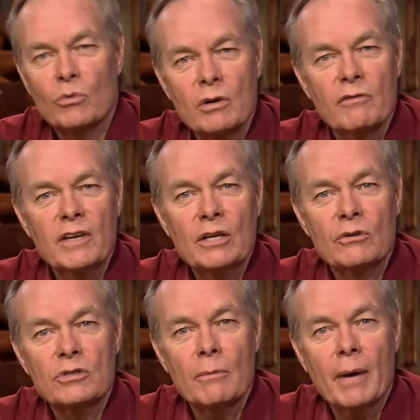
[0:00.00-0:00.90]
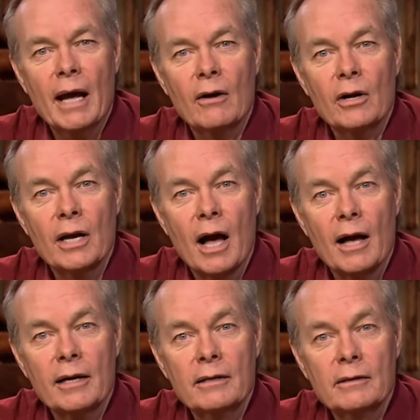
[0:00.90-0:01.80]
reveals about
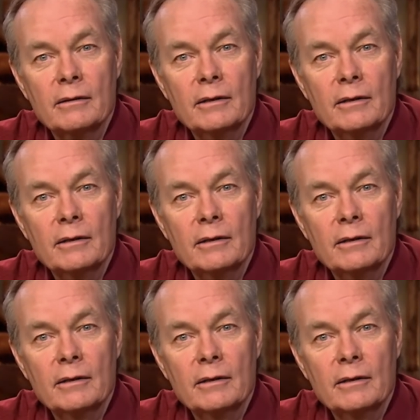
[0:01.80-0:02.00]
God,